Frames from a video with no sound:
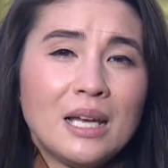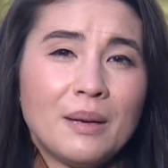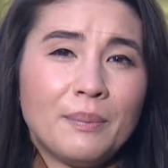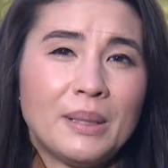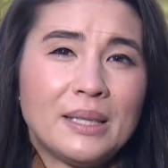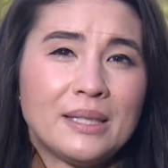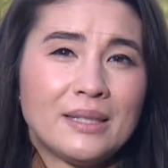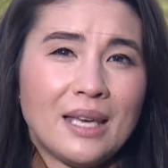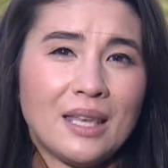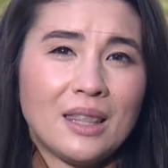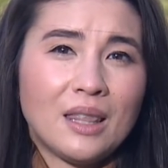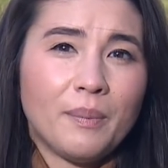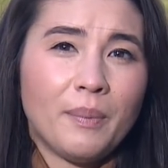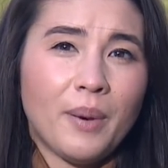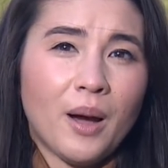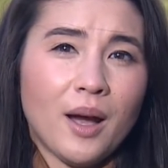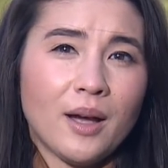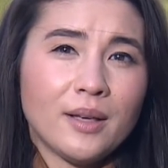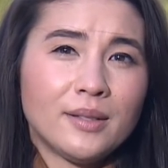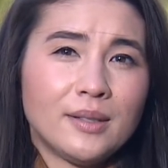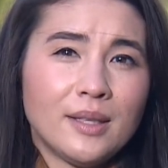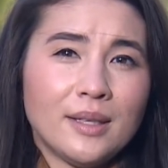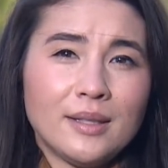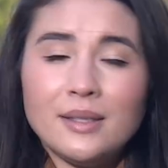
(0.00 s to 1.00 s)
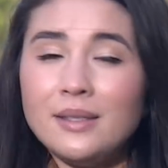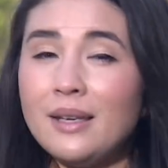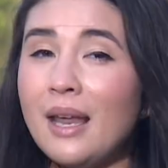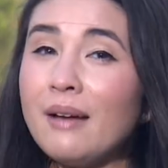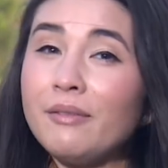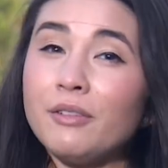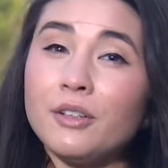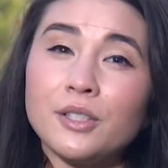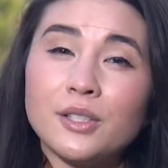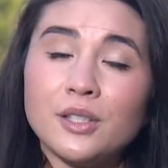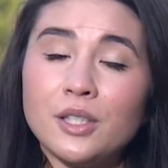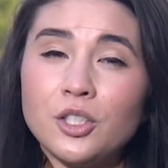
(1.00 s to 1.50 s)
but say the bosses
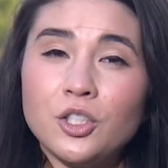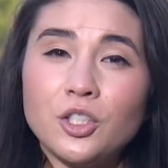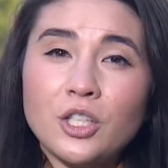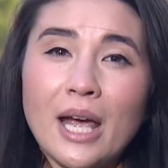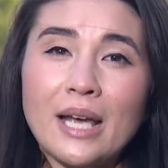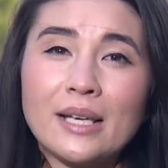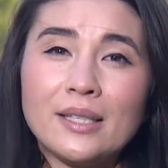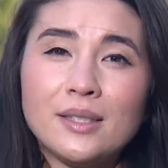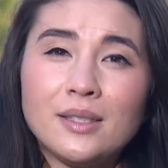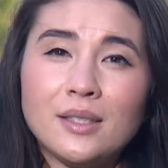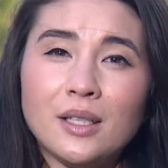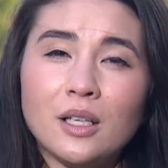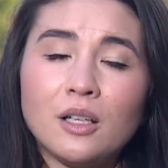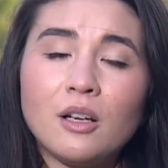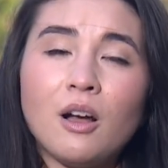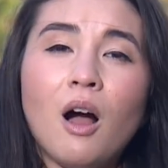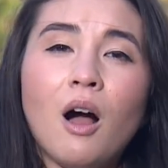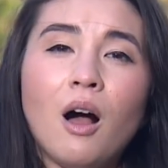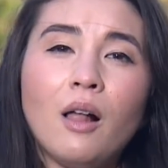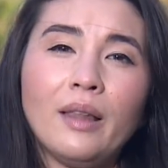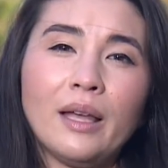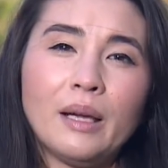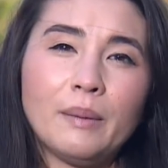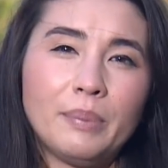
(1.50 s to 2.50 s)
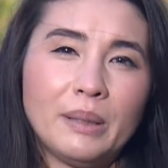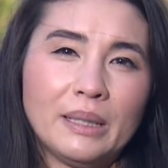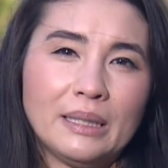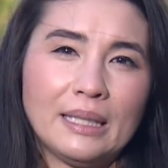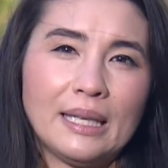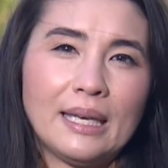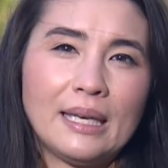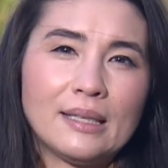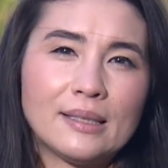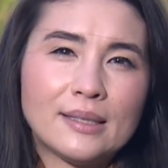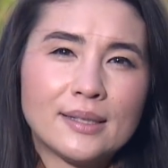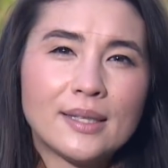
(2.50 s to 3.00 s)
never suggested calling
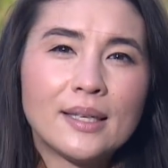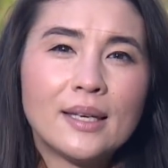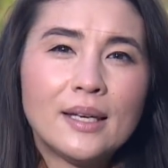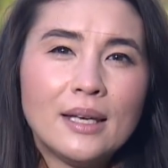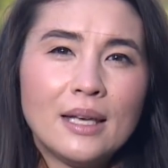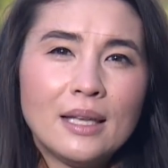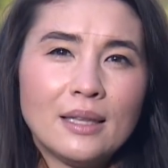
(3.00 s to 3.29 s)
police.